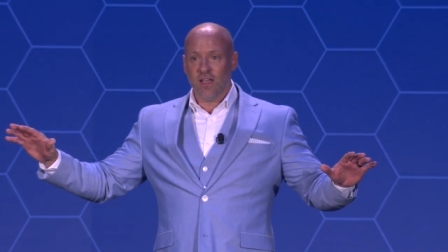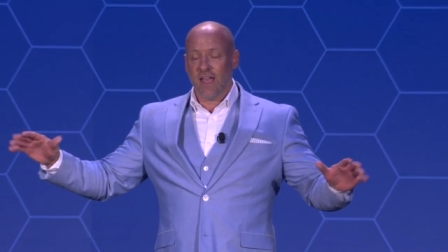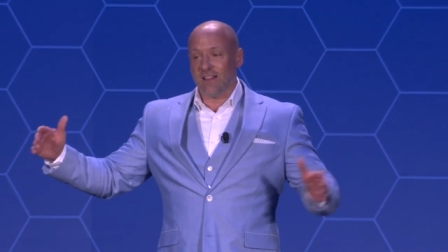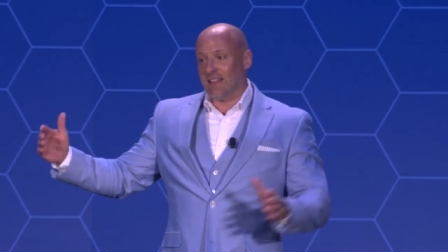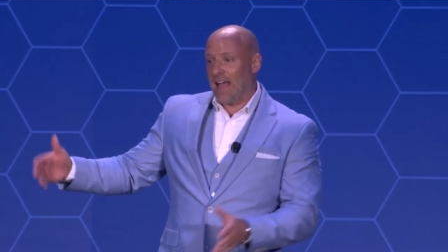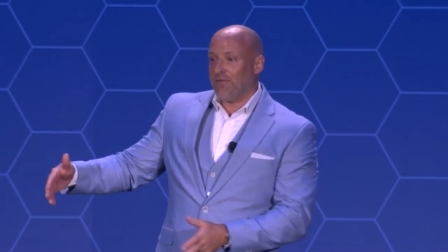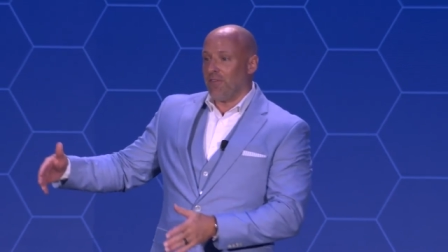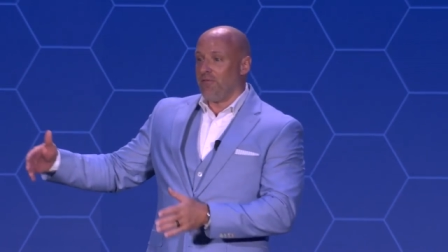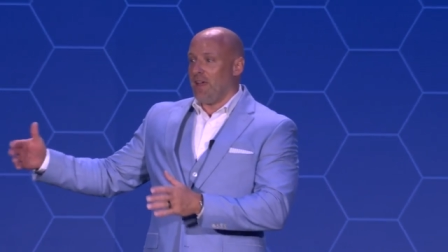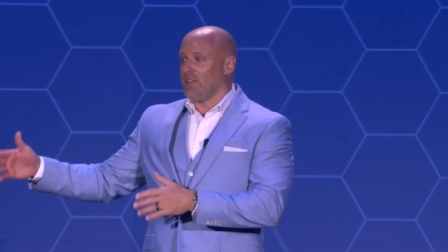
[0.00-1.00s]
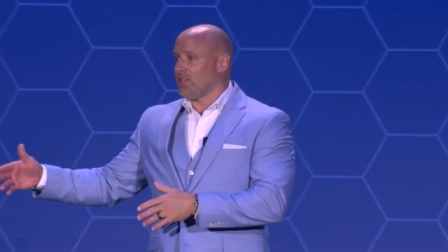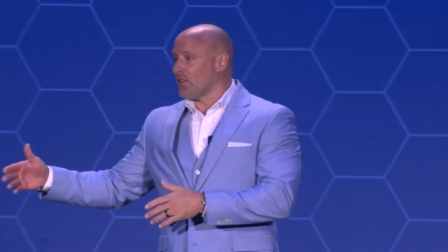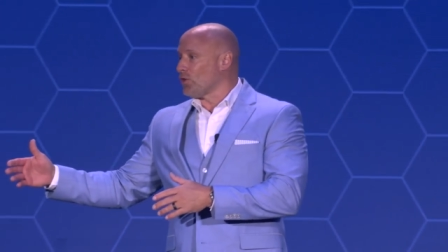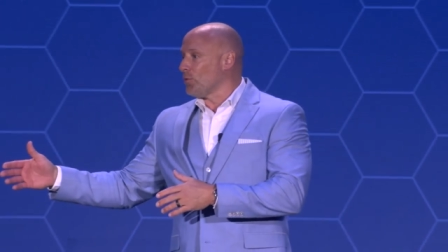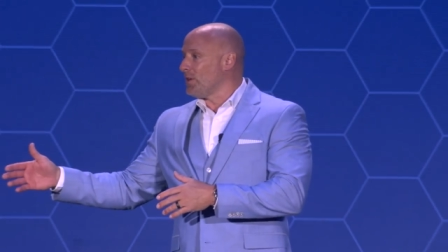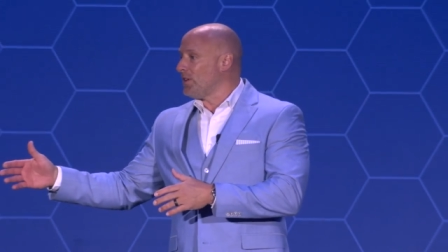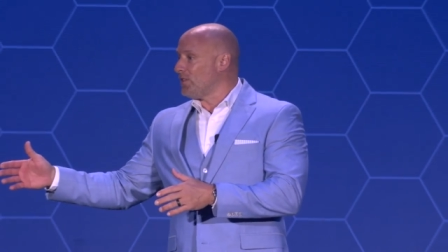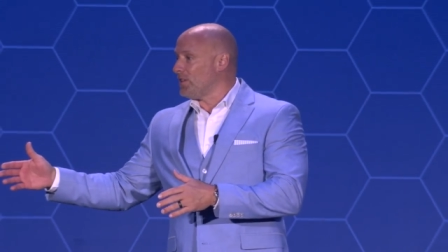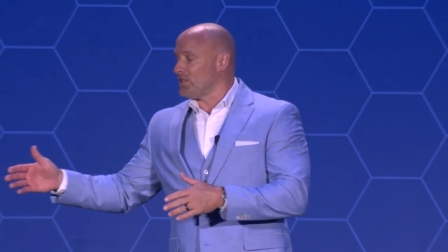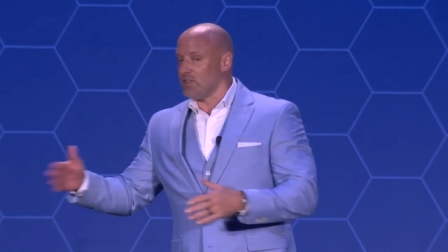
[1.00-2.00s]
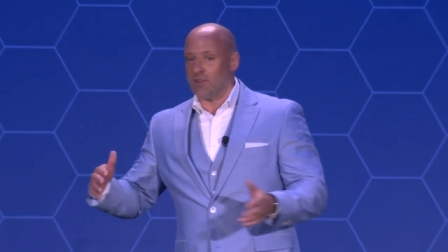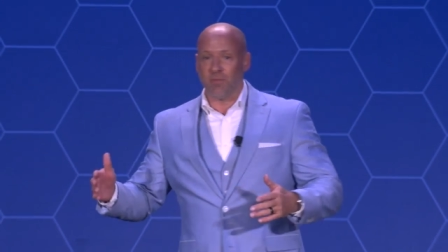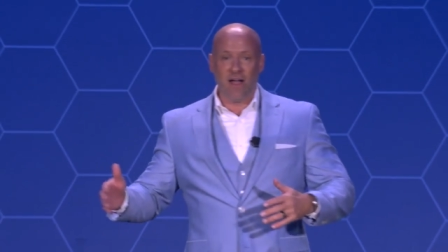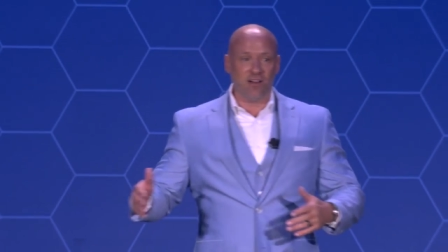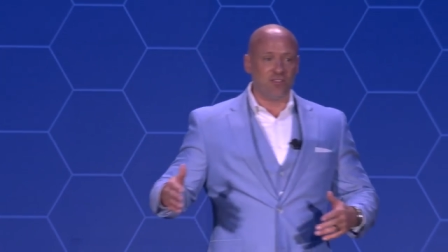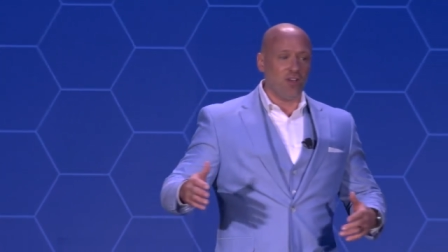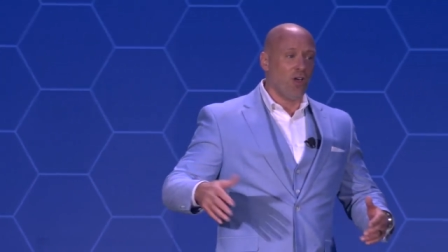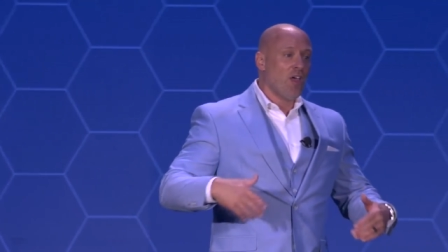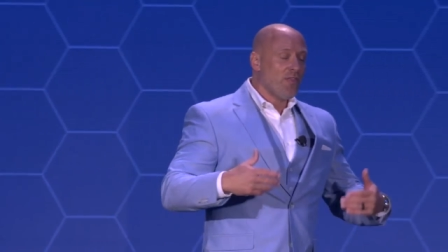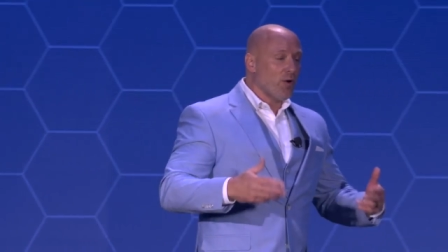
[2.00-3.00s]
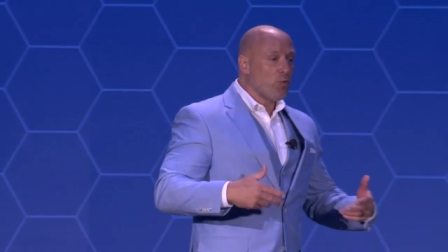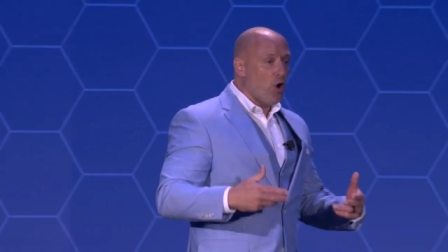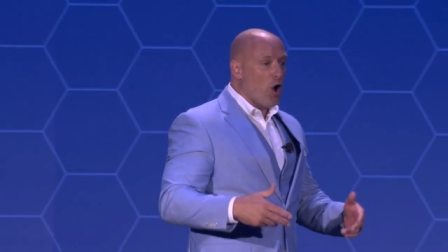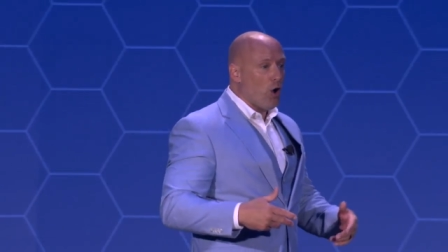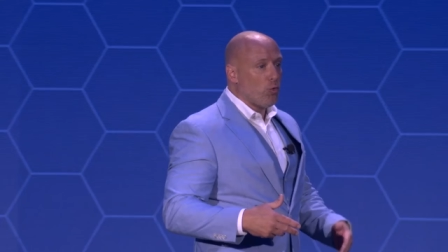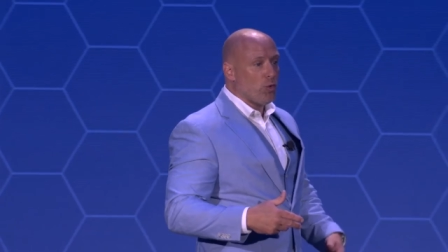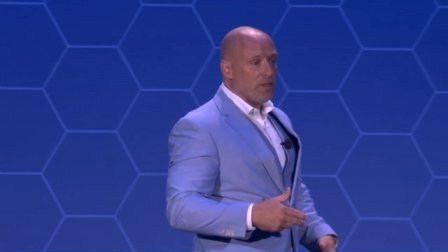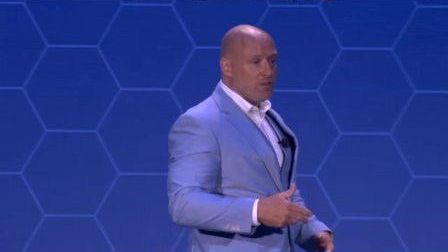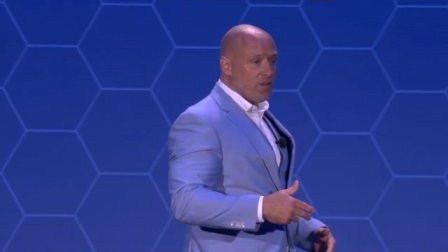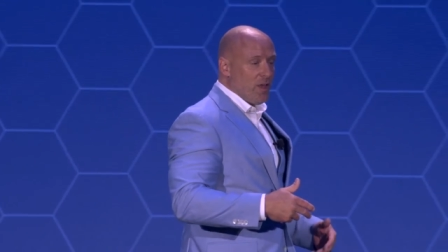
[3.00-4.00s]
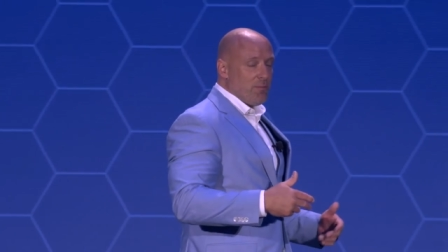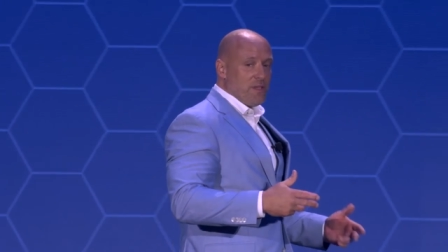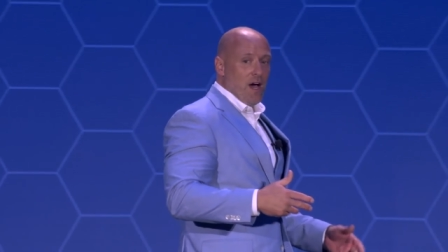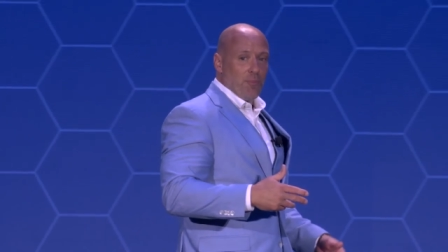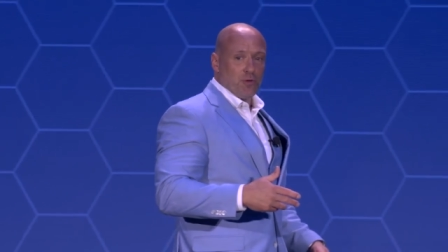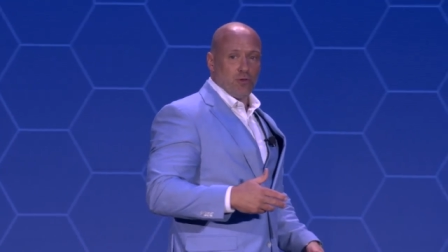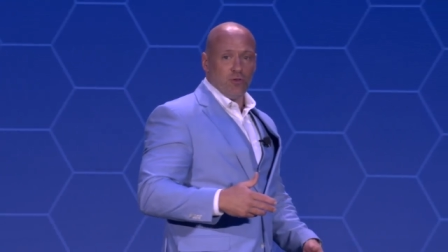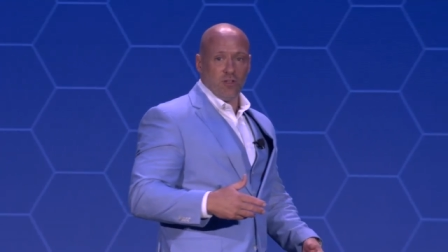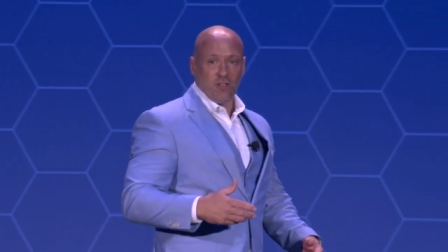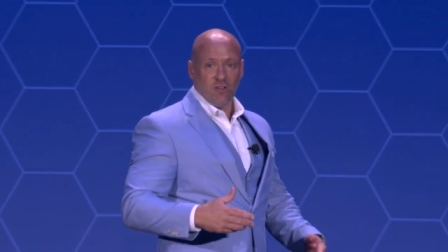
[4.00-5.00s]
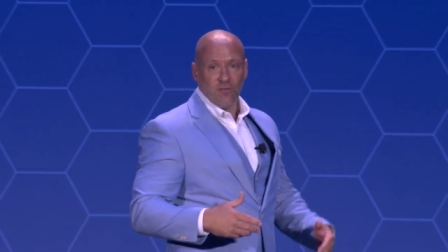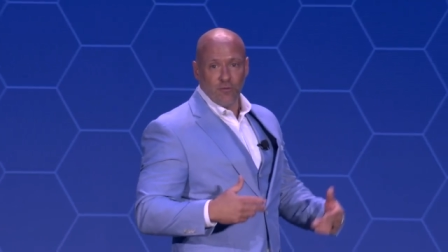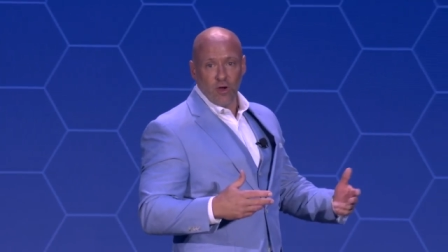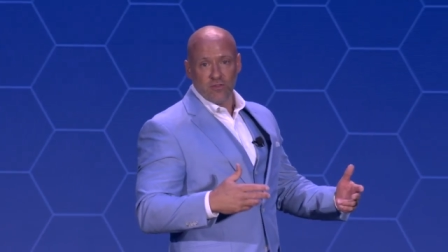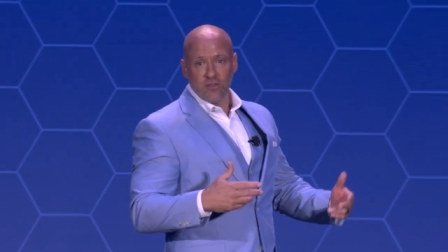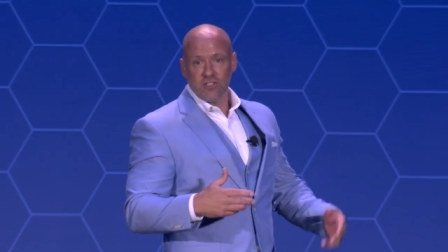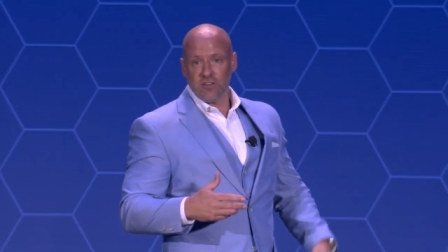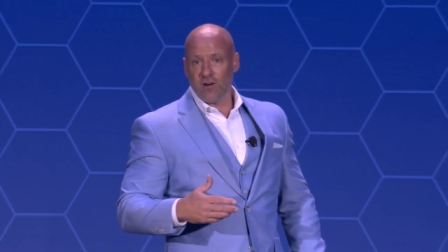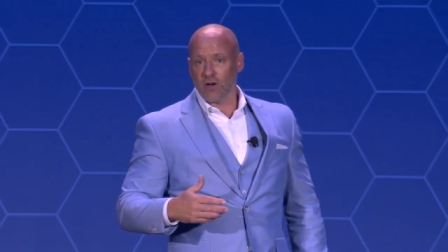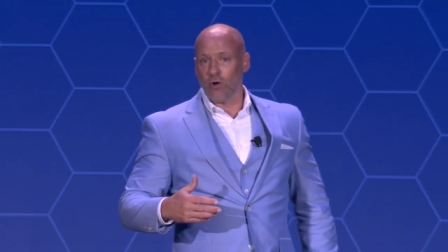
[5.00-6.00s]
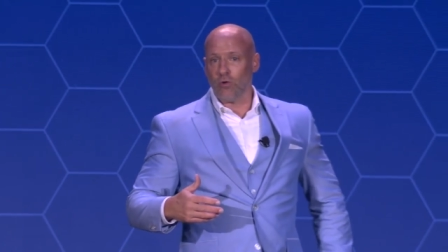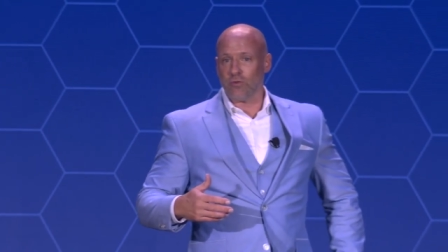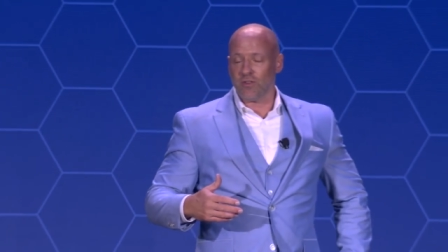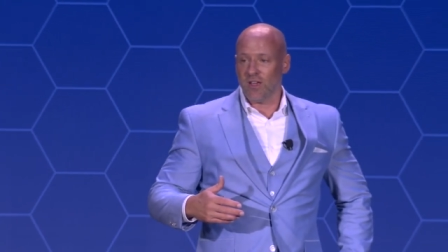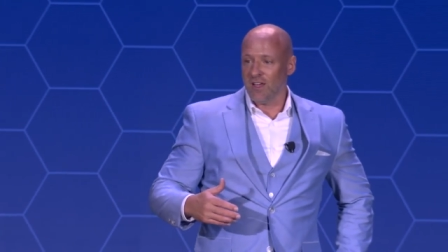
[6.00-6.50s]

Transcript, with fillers: and life events determine decisions to buy or sell, there will always be opportunities for us to achieve our goals.